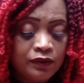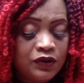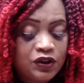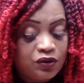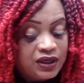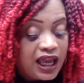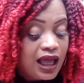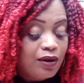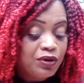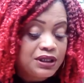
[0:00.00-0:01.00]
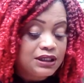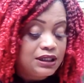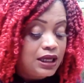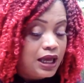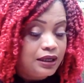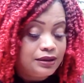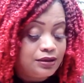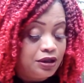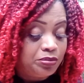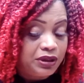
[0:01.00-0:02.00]
So now I want to see how this is
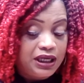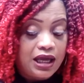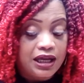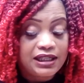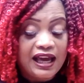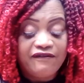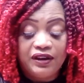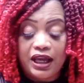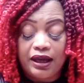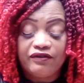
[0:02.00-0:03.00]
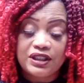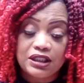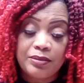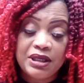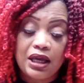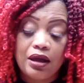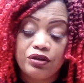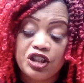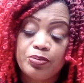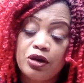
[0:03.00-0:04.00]
going to play out because I feel like for some of y'all,
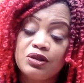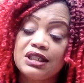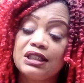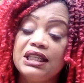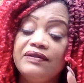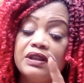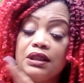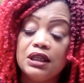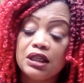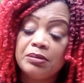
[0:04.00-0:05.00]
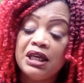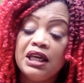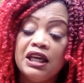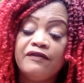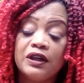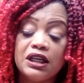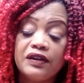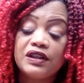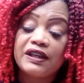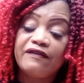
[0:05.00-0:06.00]
this person's leaving them, and for
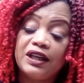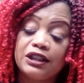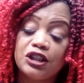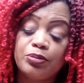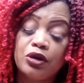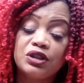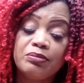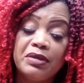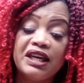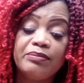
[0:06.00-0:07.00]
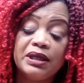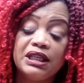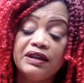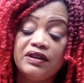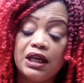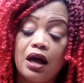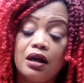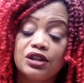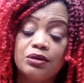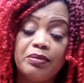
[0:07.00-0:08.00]
others, I feel like this person may have been given an
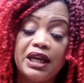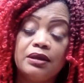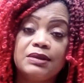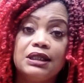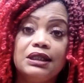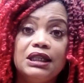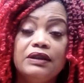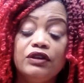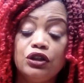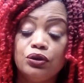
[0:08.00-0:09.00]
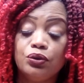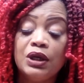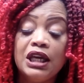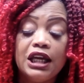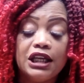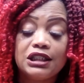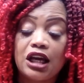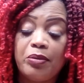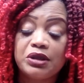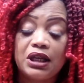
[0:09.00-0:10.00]
ultimatum to leave you, and it's
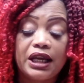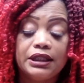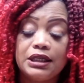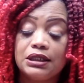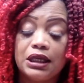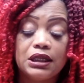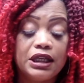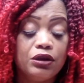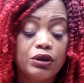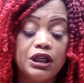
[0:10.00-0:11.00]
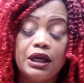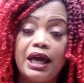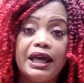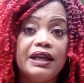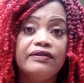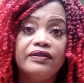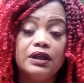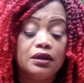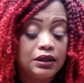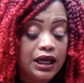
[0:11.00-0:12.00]
almost like they're saying they don't care how they
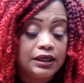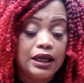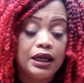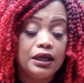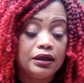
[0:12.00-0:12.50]
feel. God dang it,